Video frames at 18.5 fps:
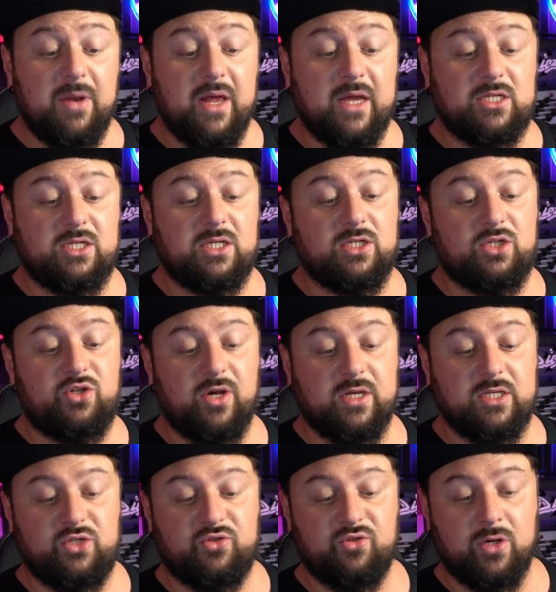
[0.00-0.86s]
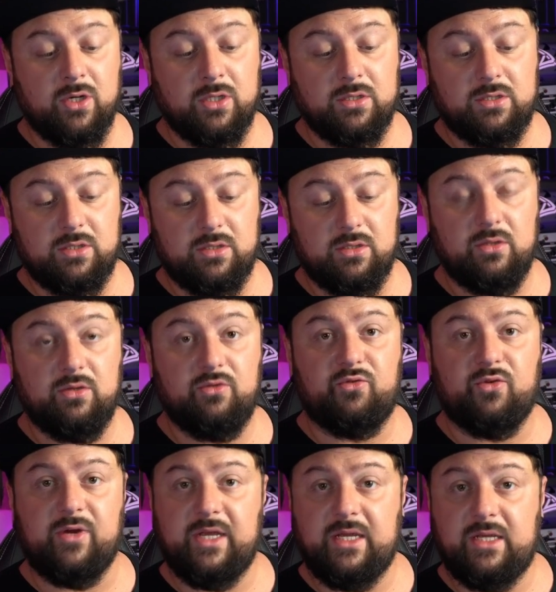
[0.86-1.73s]
action truss rod,
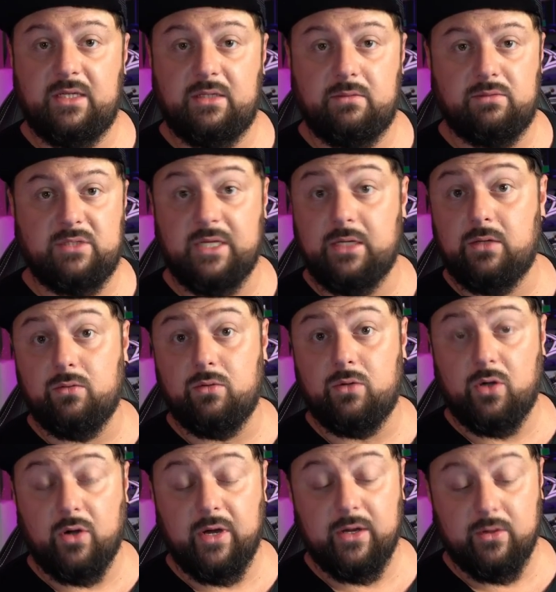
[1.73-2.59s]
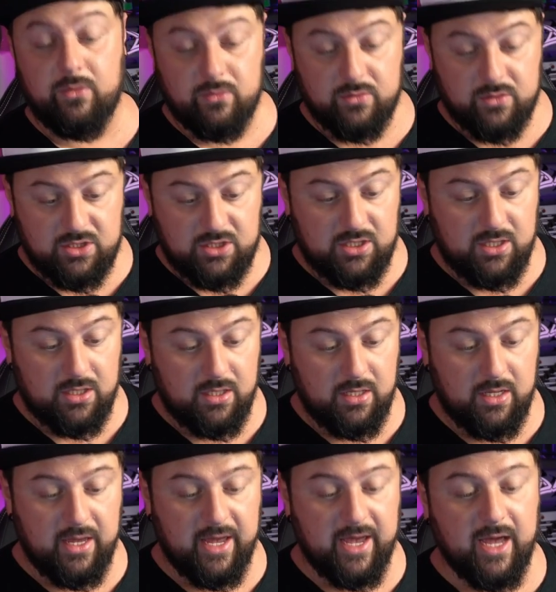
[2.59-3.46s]
3 single coils,
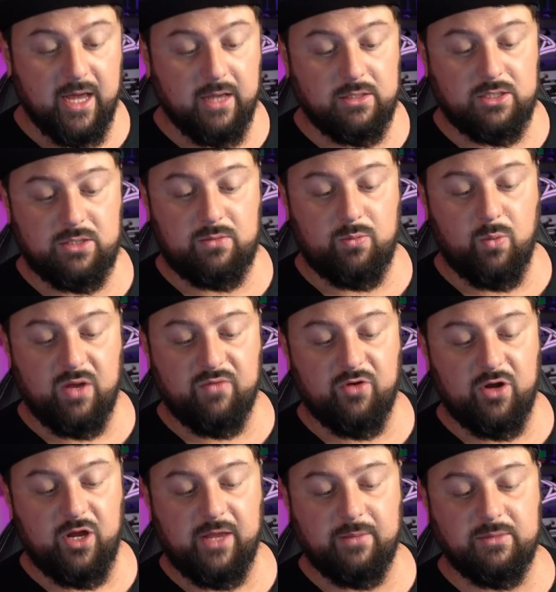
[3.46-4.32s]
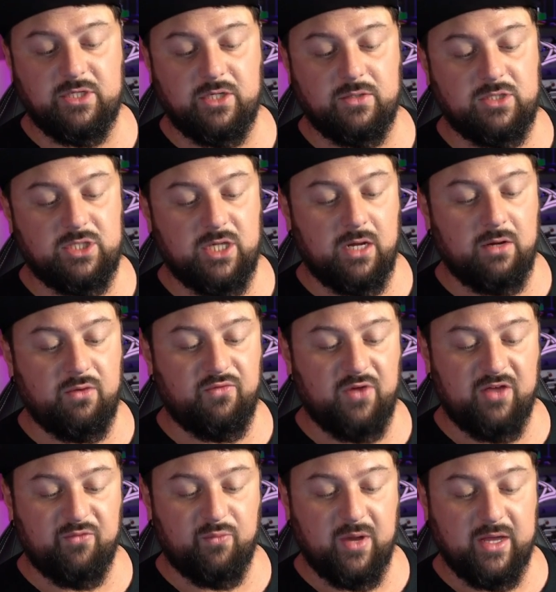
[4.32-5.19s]
1 volume, 2 tone,
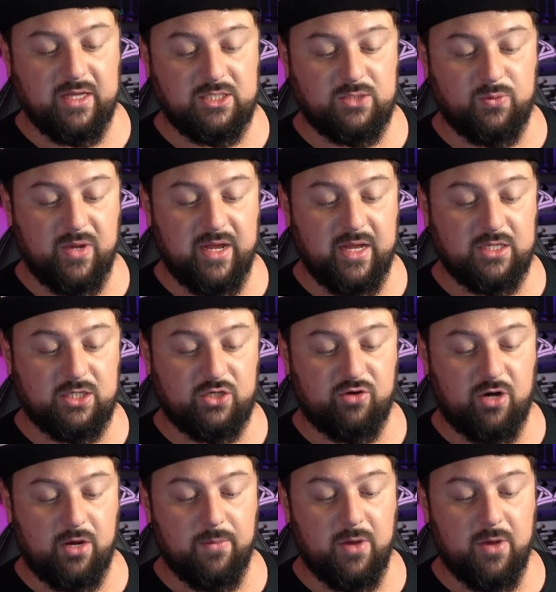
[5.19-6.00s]
5-way switch, chrome